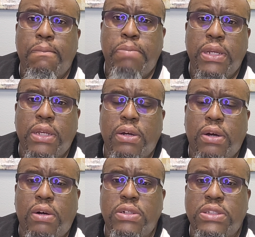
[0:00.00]
putting
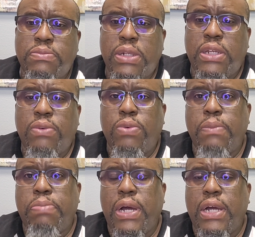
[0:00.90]
all his money in one
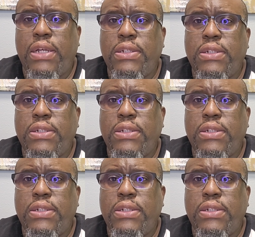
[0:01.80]
pot